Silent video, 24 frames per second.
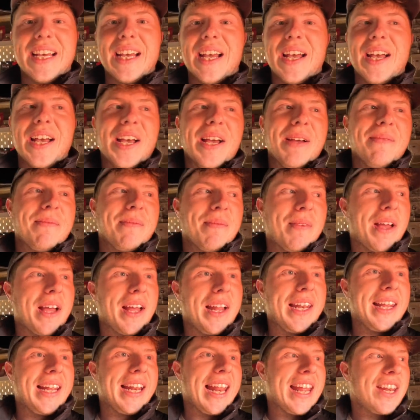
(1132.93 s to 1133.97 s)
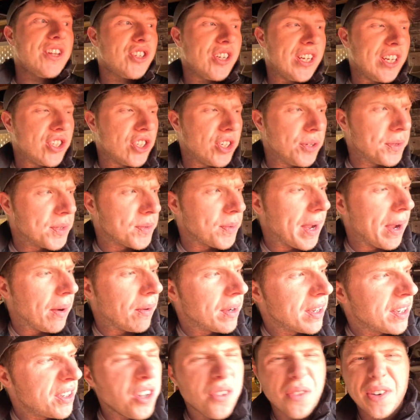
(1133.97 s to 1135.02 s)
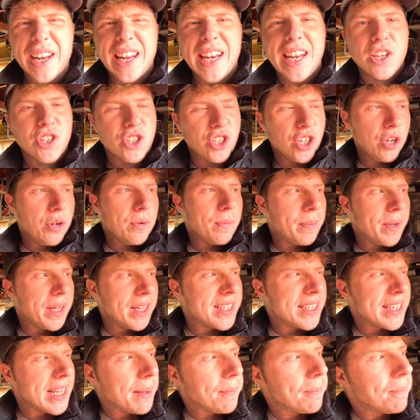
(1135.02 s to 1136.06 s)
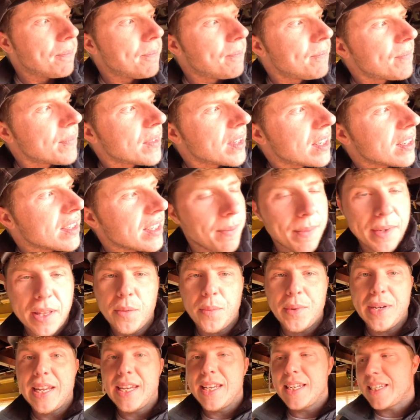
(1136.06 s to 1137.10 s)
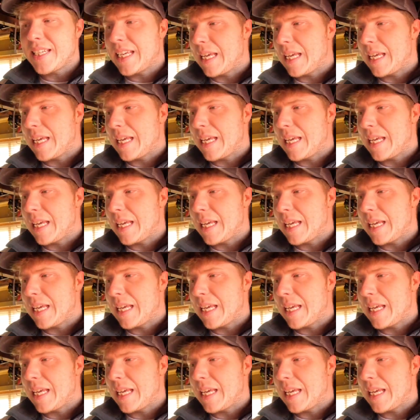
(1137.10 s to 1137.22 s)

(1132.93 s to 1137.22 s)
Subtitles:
a little engine issue as well. Not really an issue, but something that we needed to